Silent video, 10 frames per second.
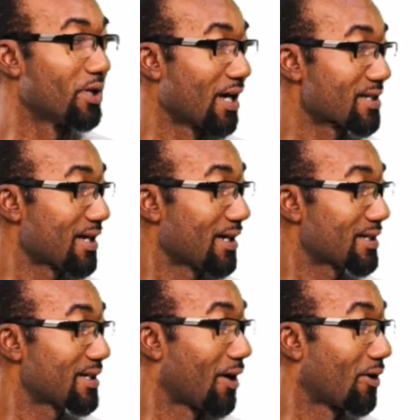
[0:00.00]
are
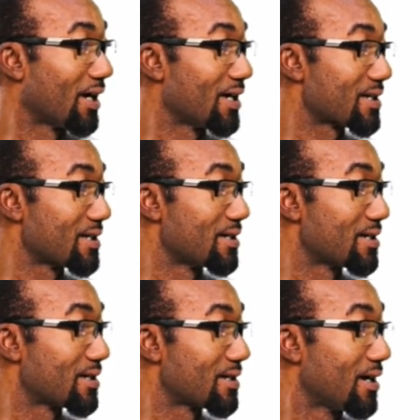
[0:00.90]
starting our
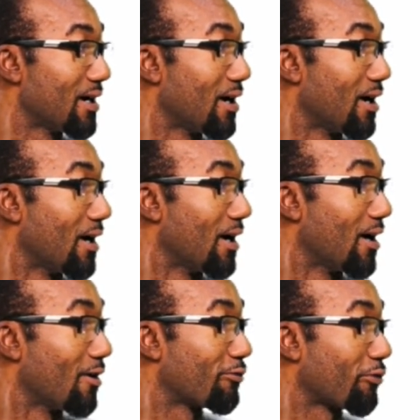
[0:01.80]
lessons
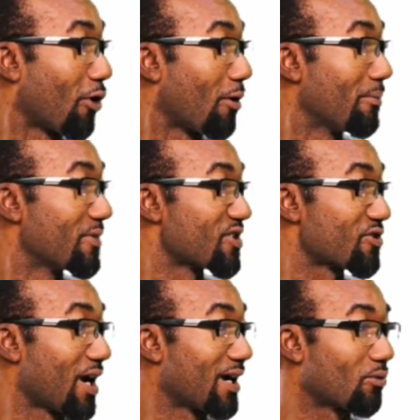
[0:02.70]
from
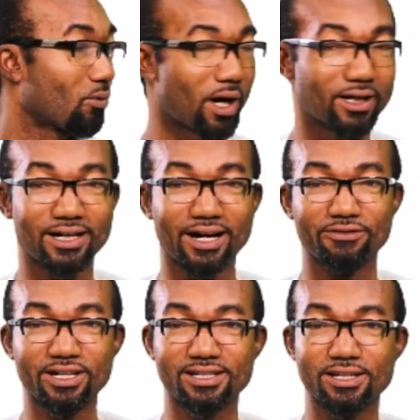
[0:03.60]
Strand 1,
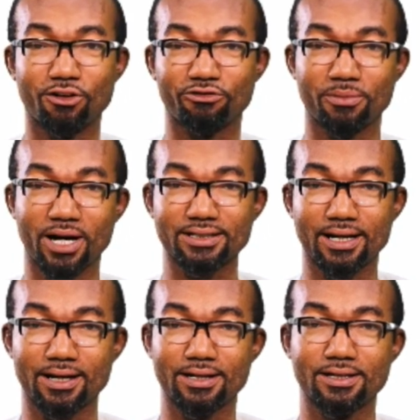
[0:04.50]
Diversity of
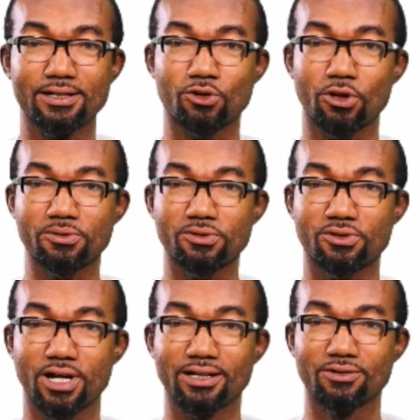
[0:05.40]
Matter,
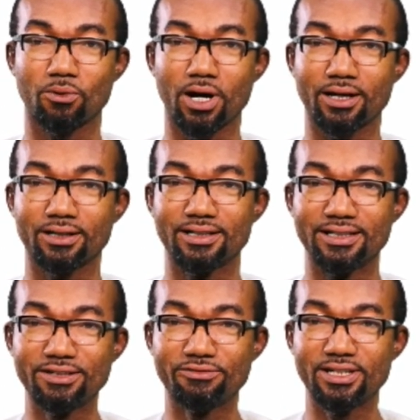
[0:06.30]
Substrand 1,
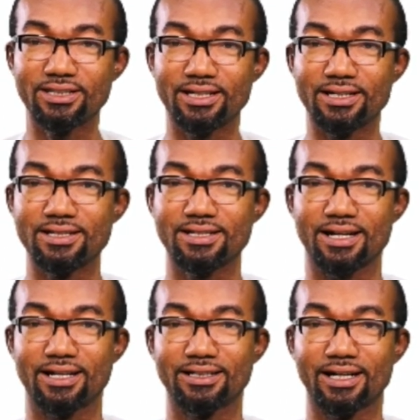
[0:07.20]
Living Things
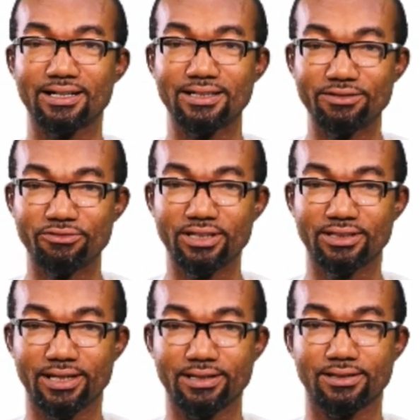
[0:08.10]
and Non-Living
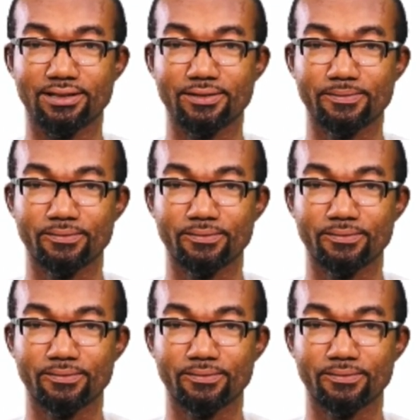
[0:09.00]
Things.